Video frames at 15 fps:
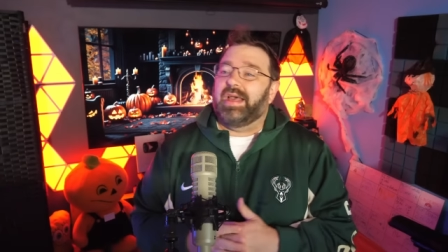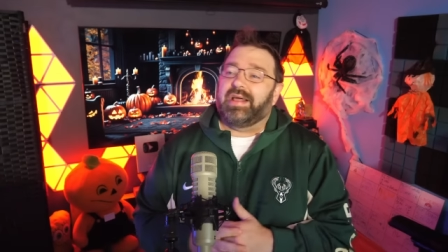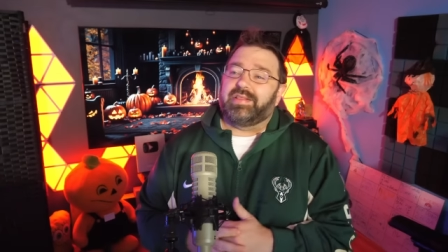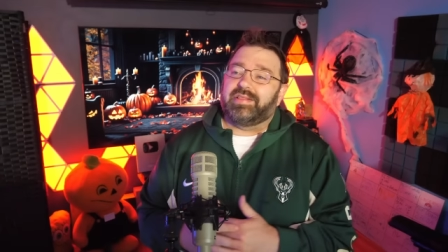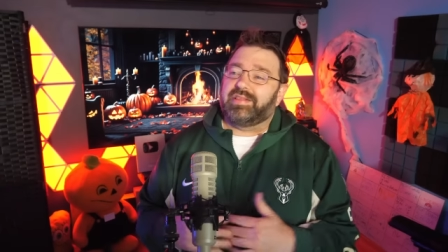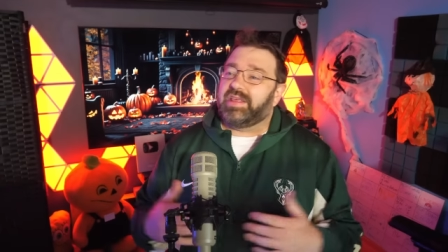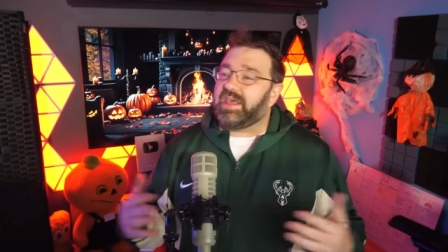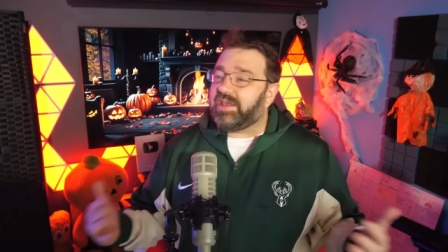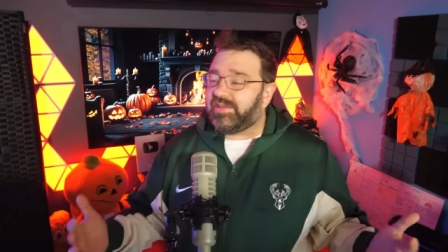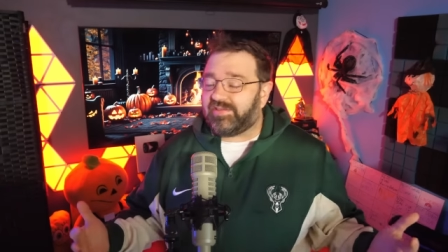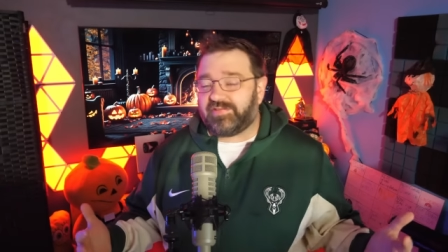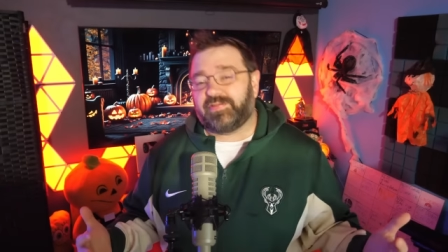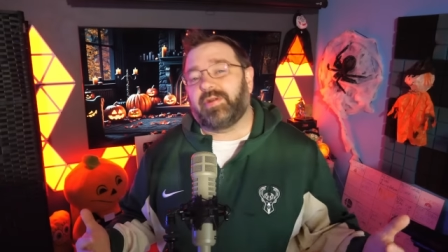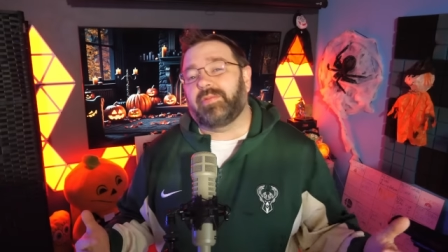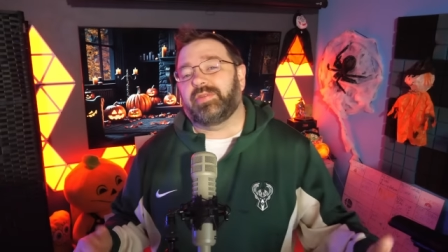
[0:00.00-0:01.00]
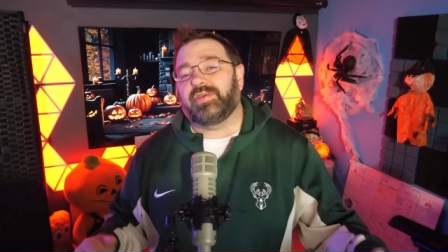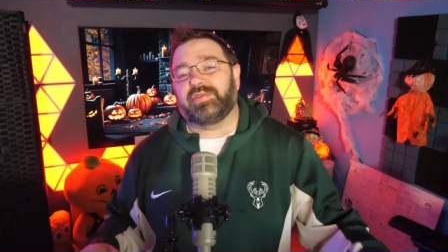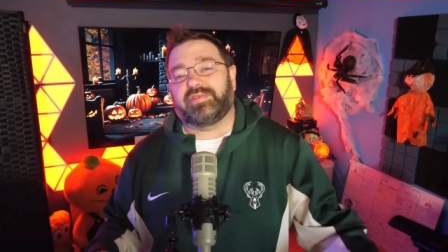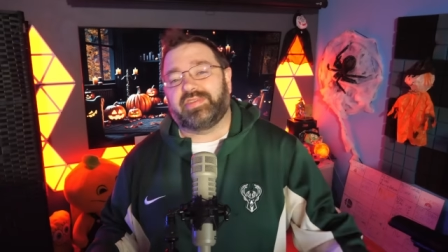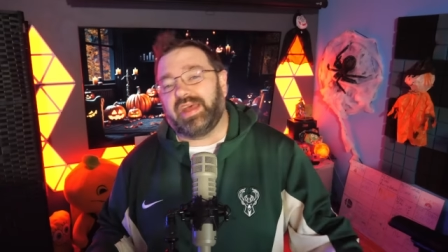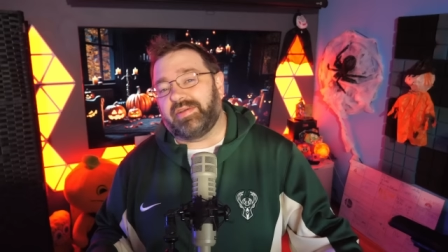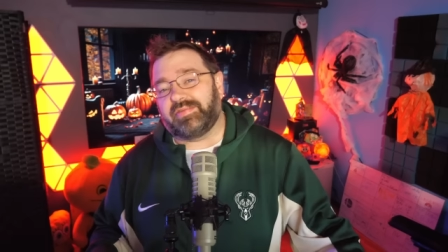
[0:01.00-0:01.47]
leaks from those
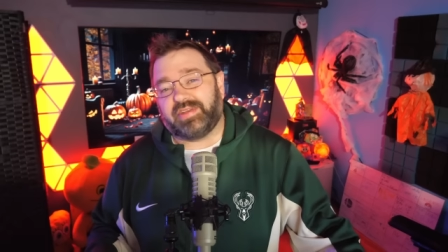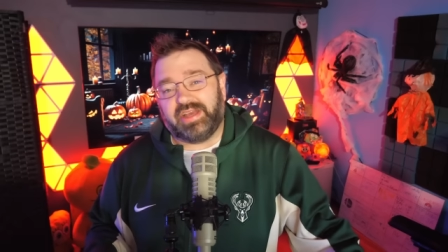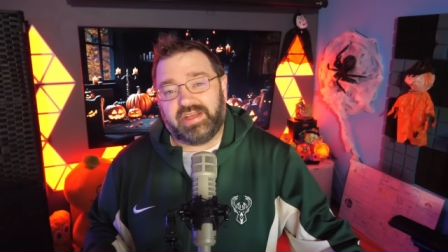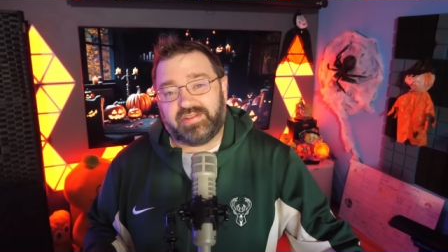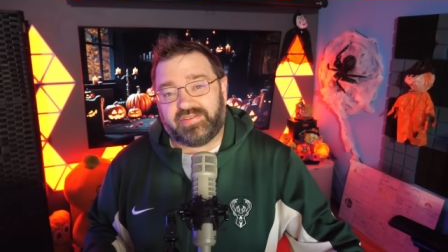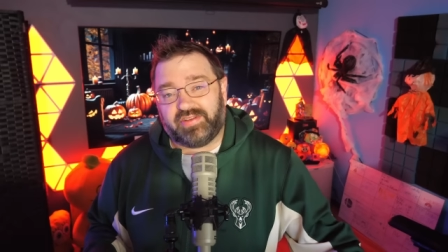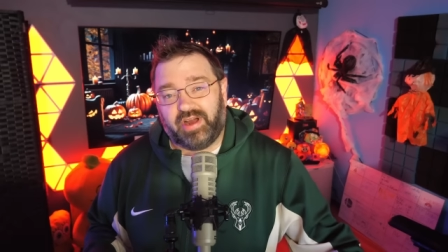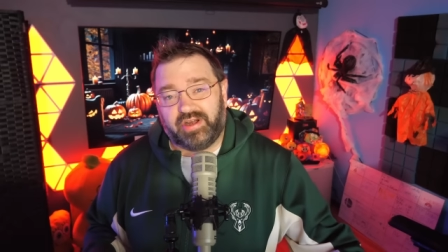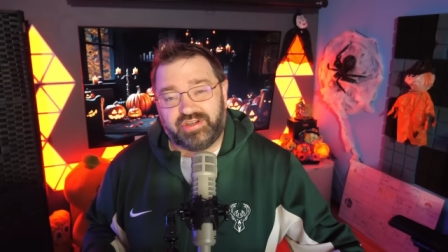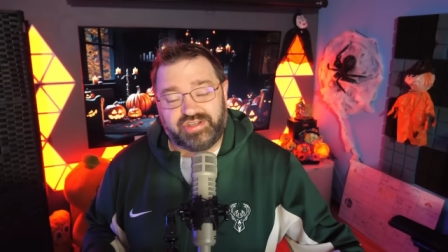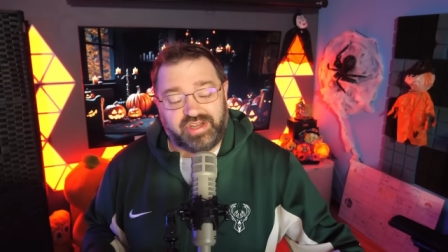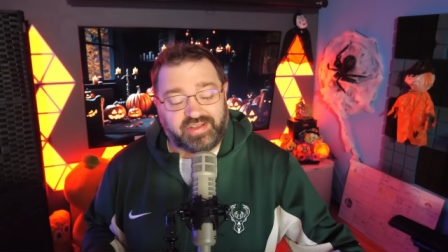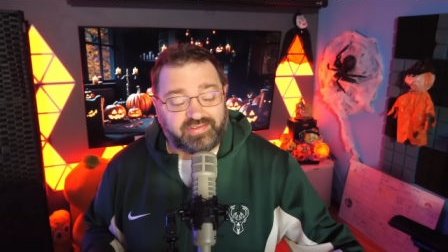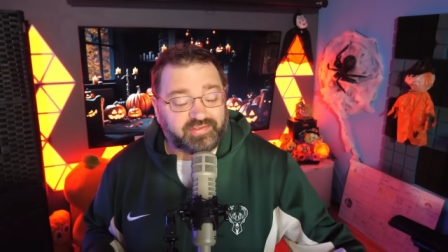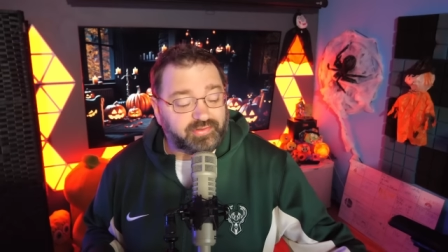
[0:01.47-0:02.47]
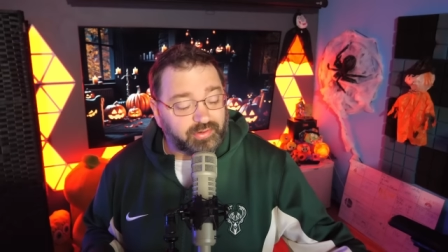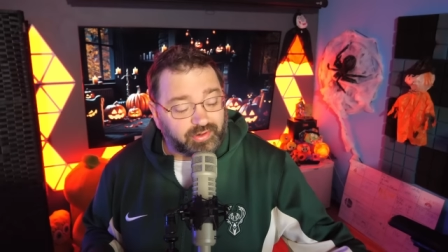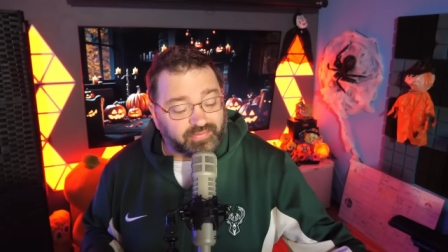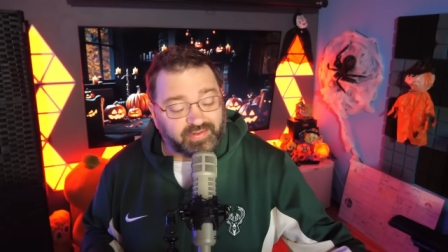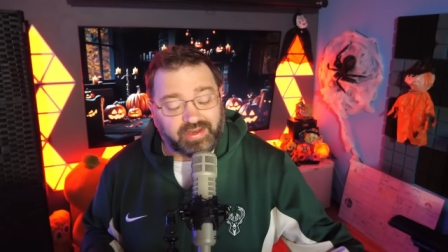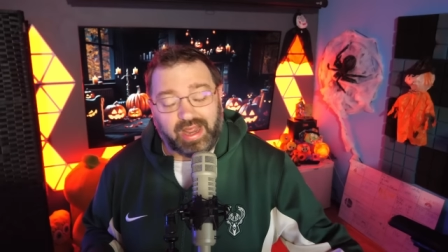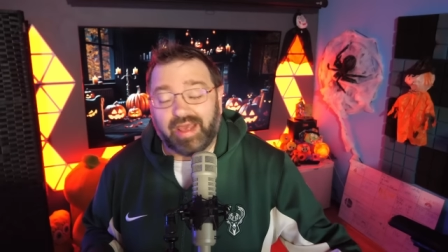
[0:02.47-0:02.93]
dev kits are just sort of
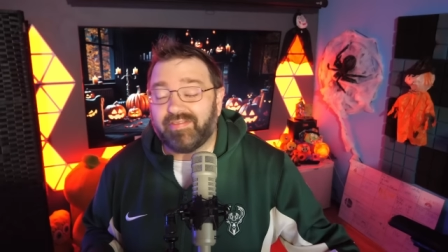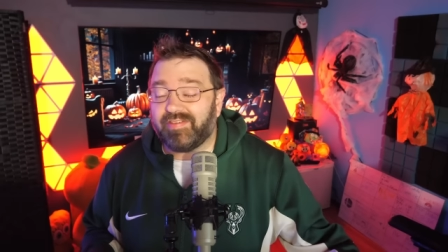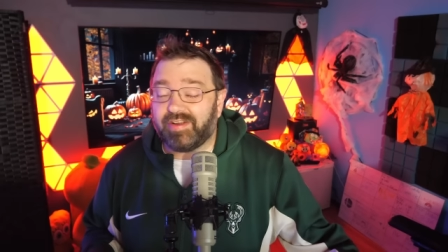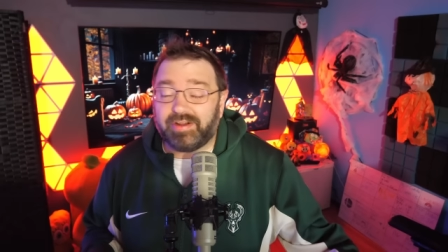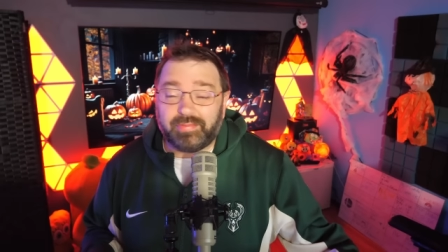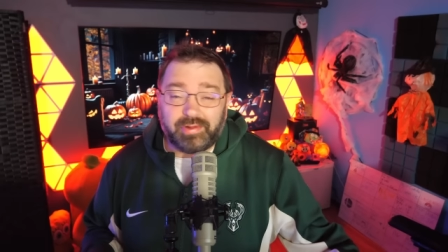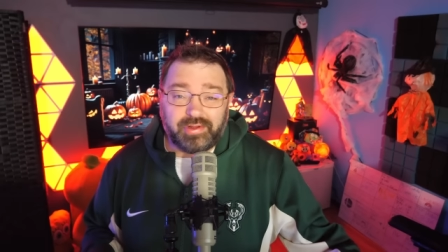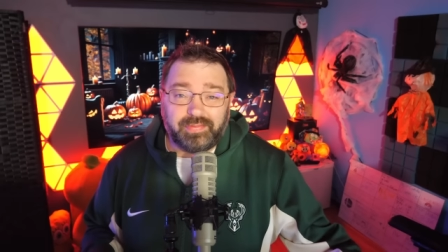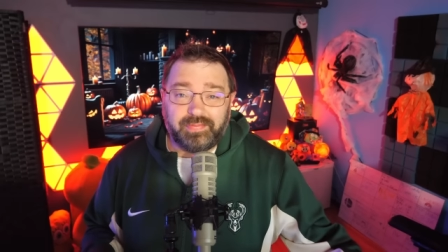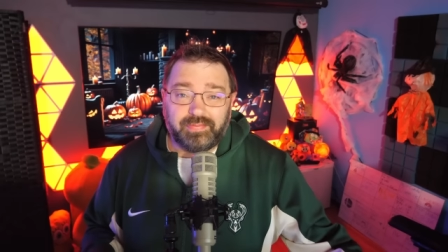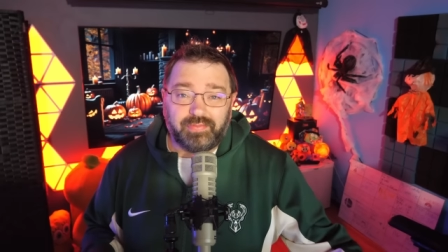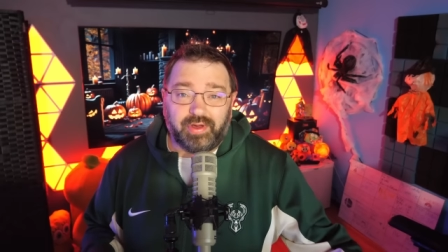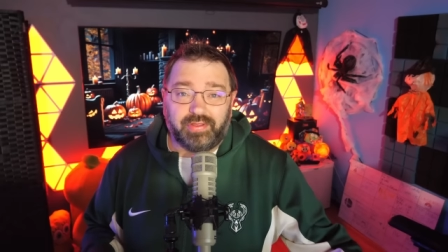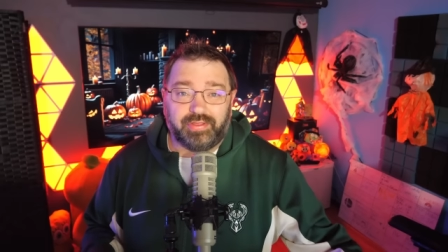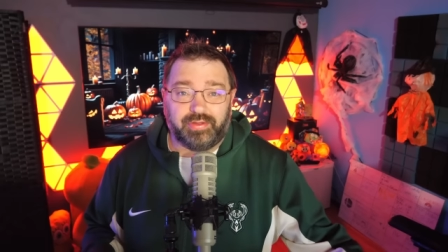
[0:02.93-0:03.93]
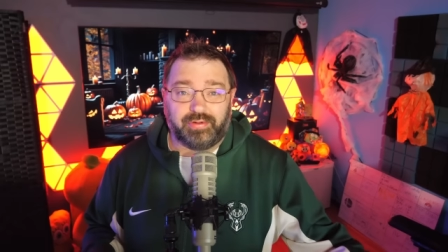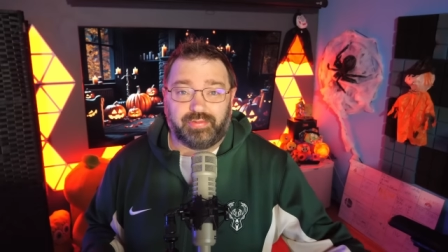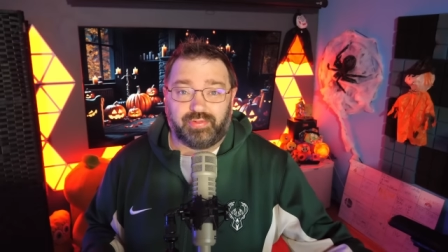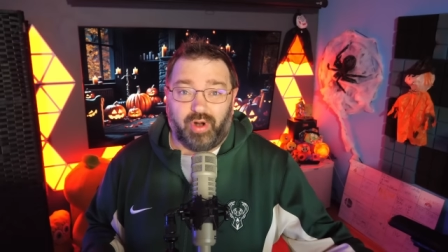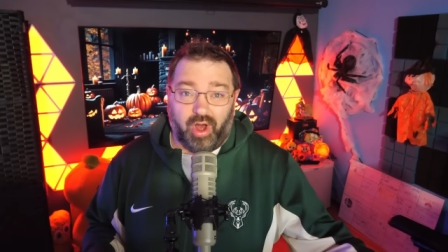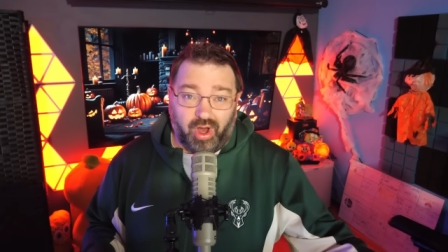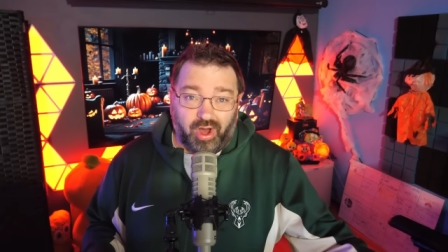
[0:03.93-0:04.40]
inevitable when the
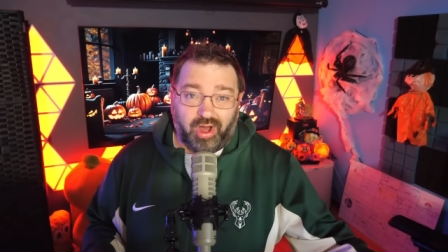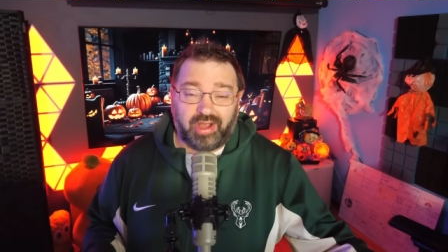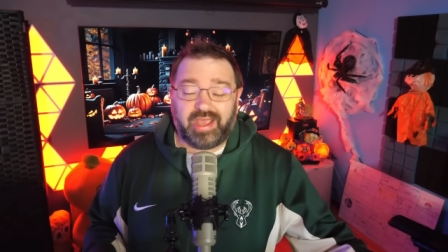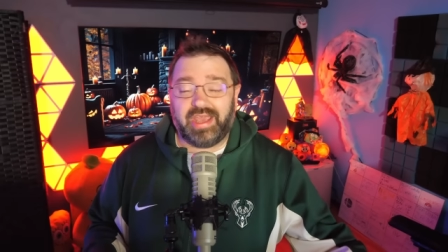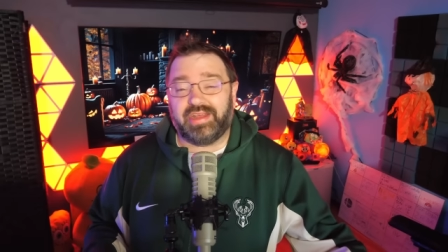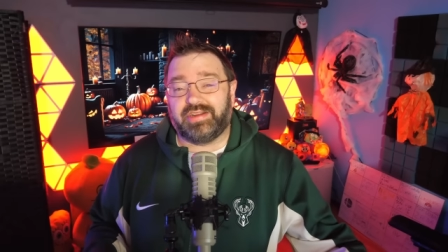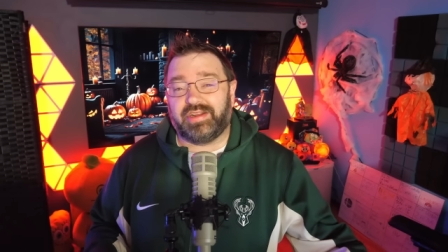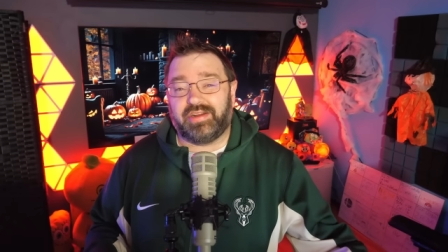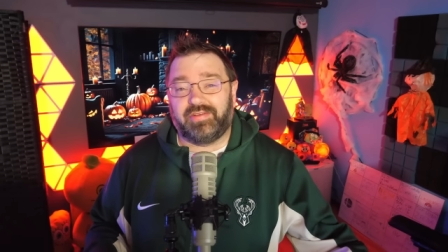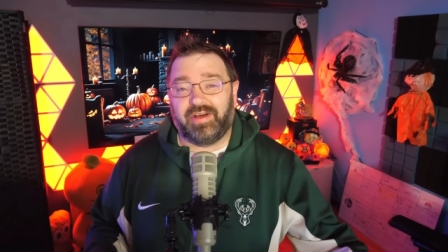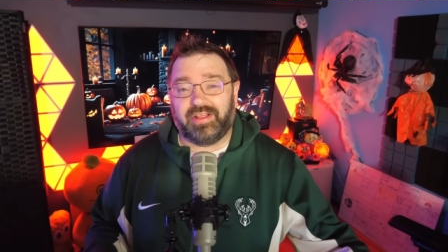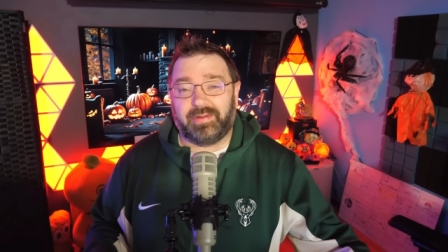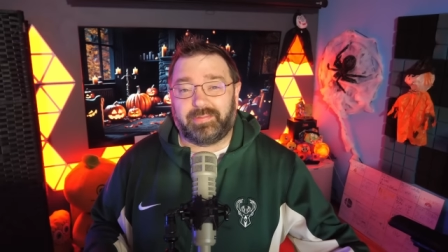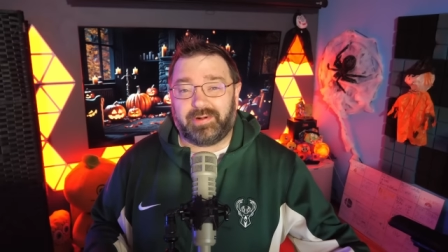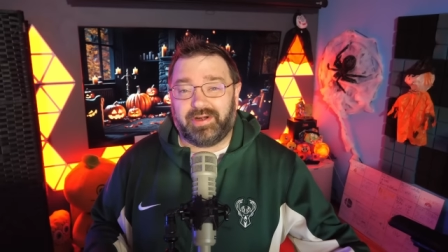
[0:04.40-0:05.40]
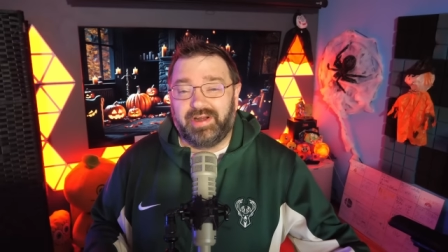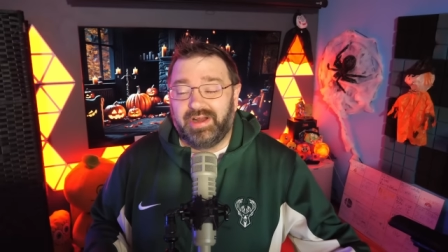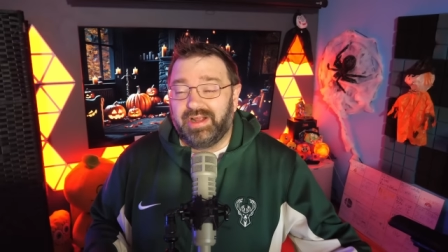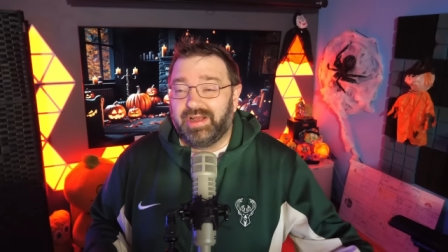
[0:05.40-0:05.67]
wrong indie developer,